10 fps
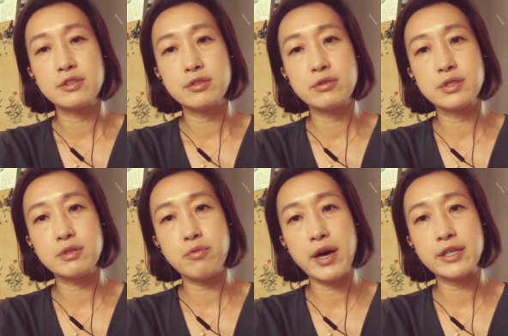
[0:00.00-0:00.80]

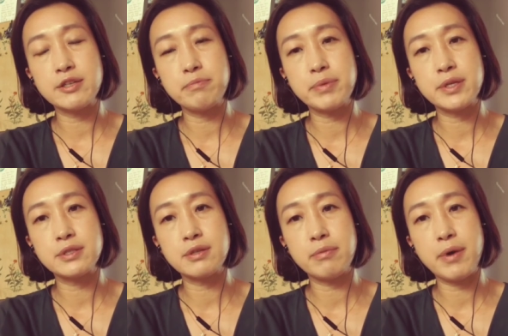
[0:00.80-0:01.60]
Just white
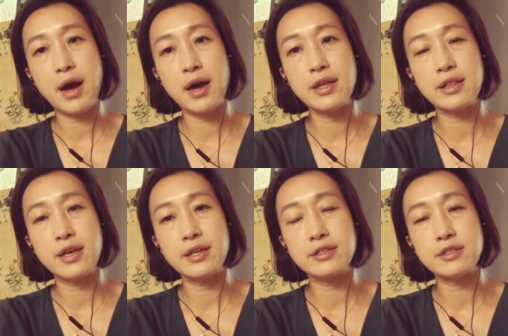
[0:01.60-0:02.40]
piece of
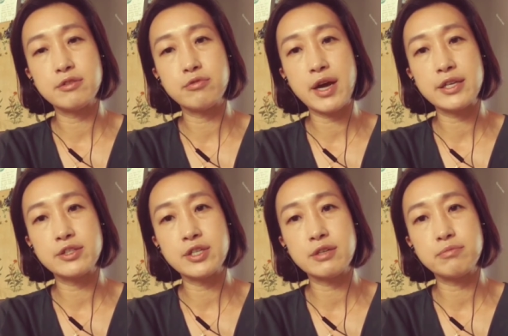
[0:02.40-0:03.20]
highland
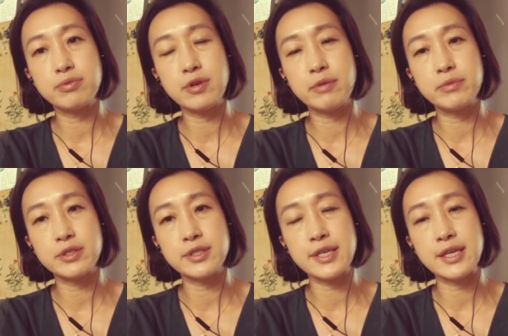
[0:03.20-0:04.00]
rising from the
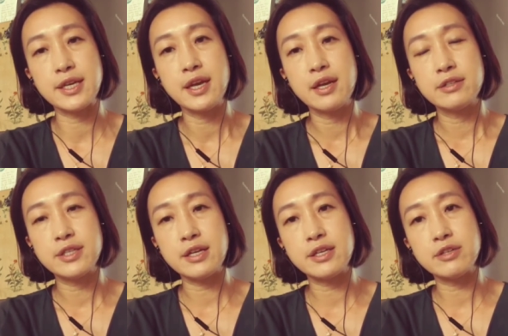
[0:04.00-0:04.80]
sea.
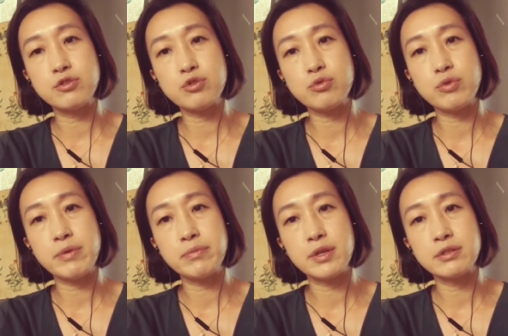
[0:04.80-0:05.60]
Then he
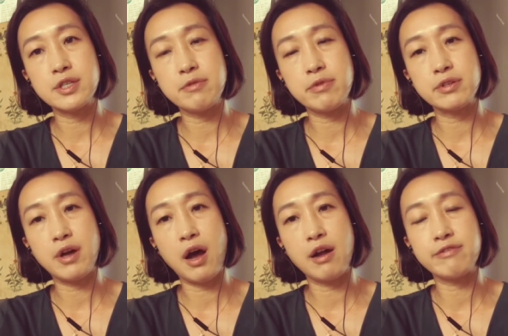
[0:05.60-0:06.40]
dreamed a different
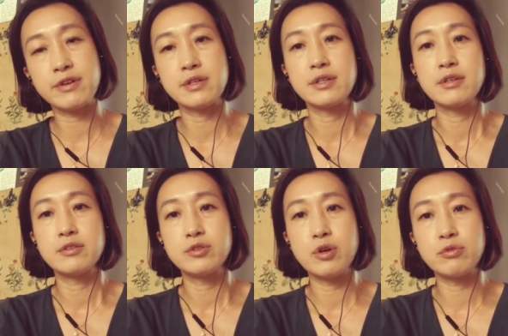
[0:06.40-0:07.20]
harbor,
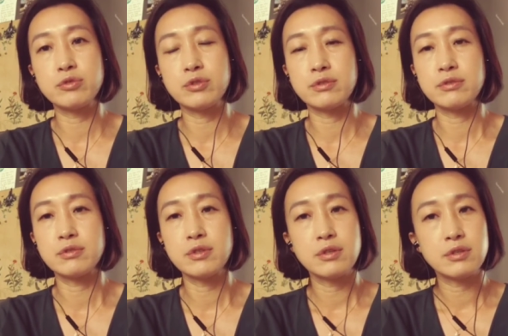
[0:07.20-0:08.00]
those
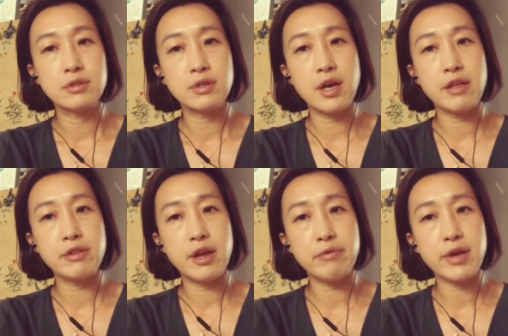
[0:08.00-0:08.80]

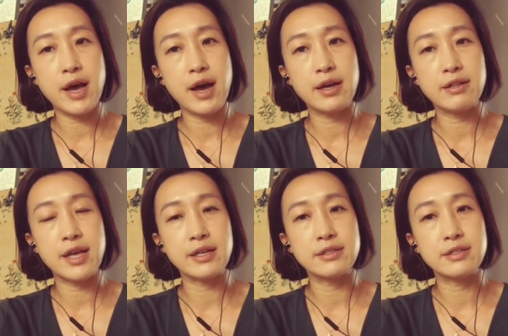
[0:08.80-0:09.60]
Canary
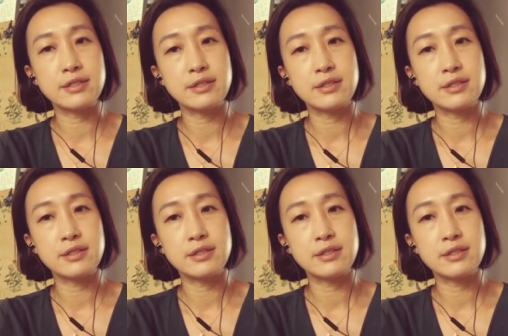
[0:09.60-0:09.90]
Islands.